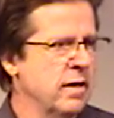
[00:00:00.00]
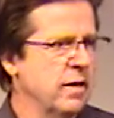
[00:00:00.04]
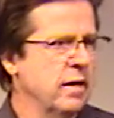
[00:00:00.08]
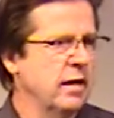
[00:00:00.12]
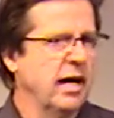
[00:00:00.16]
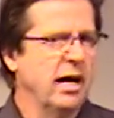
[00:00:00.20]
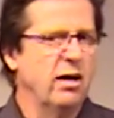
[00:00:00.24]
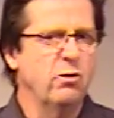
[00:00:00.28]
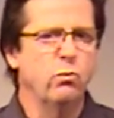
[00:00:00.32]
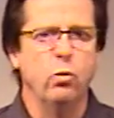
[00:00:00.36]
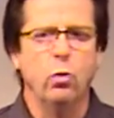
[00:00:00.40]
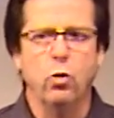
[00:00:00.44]

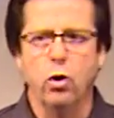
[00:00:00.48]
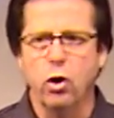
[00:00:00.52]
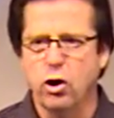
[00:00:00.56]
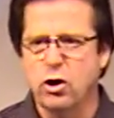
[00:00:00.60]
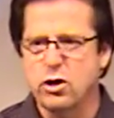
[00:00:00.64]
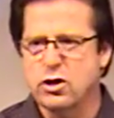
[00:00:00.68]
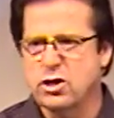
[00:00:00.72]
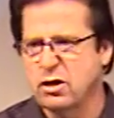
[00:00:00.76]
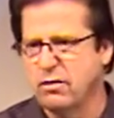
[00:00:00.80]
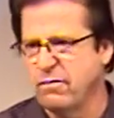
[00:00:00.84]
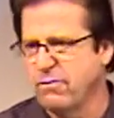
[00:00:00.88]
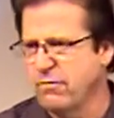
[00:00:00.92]
and
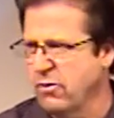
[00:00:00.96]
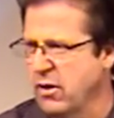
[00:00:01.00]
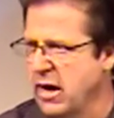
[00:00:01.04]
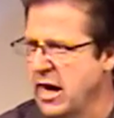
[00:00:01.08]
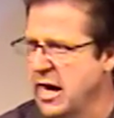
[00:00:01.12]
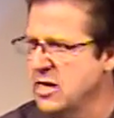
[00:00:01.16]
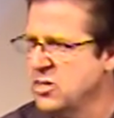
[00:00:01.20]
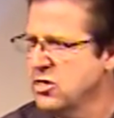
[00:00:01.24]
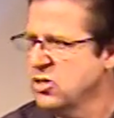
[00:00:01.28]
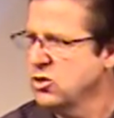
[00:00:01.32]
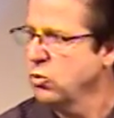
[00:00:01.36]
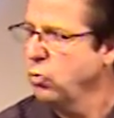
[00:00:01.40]
words and
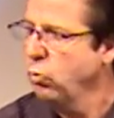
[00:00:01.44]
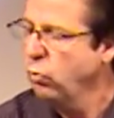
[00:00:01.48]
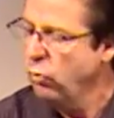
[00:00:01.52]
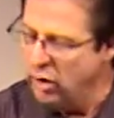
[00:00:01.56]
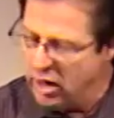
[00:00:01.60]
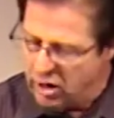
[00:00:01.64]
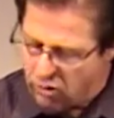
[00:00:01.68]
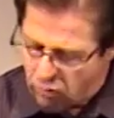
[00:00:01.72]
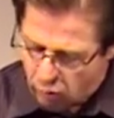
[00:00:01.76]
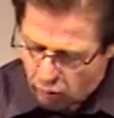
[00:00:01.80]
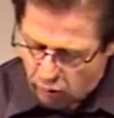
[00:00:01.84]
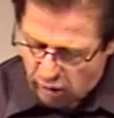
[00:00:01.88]
phrases,
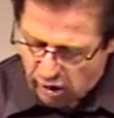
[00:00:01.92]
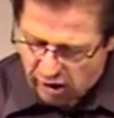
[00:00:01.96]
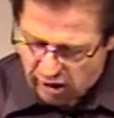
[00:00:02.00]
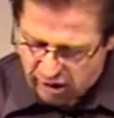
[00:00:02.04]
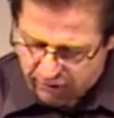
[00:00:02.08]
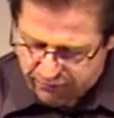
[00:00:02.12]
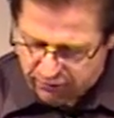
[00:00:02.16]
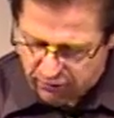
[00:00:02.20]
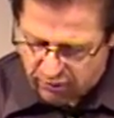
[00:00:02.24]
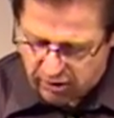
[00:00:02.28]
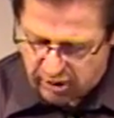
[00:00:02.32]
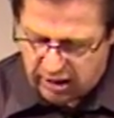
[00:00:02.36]
we really
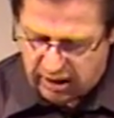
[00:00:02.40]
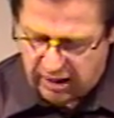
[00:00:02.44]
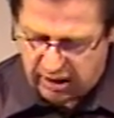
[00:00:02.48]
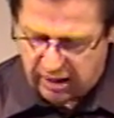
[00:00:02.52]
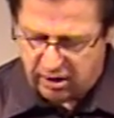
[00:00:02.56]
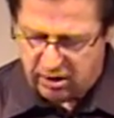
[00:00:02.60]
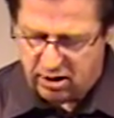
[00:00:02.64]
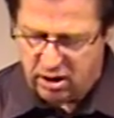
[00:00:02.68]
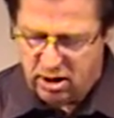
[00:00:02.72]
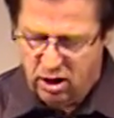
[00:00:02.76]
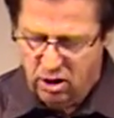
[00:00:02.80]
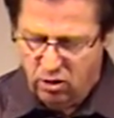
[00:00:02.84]

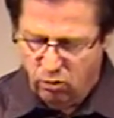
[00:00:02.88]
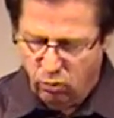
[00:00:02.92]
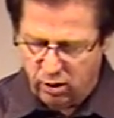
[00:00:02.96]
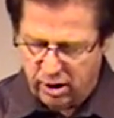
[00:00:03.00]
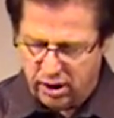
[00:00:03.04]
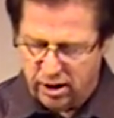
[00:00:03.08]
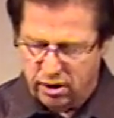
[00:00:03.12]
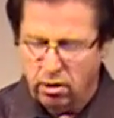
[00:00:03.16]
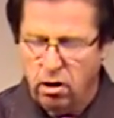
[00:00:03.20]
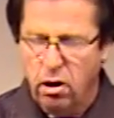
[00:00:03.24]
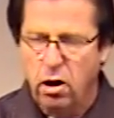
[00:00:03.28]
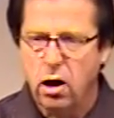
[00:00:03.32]
forget what
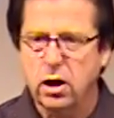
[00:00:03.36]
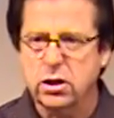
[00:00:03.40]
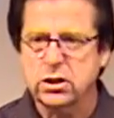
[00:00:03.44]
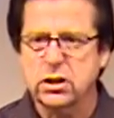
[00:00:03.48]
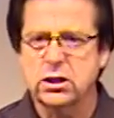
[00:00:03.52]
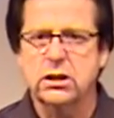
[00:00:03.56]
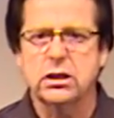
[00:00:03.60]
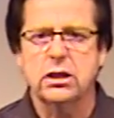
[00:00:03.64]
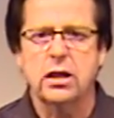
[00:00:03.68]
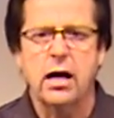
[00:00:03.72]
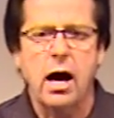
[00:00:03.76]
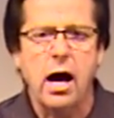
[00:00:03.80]
an
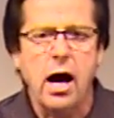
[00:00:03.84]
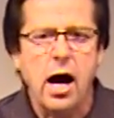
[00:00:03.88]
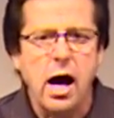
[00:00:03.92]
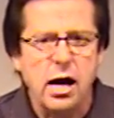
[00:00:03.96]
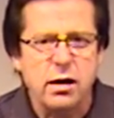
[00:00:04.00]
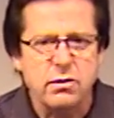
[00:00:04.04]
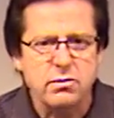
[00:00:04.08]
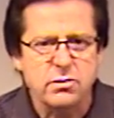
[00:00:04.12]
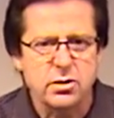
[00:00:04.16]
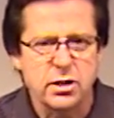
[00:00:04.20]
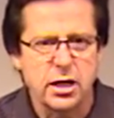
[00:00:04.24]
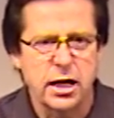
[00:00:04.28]
awesome
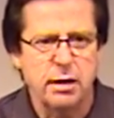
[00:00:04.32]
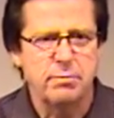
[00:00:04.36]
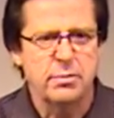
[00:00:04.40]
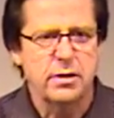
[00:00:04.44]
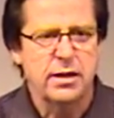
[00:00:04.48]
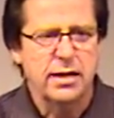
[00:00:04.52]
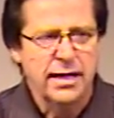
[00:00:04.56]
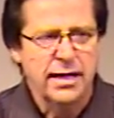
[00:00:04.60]
concept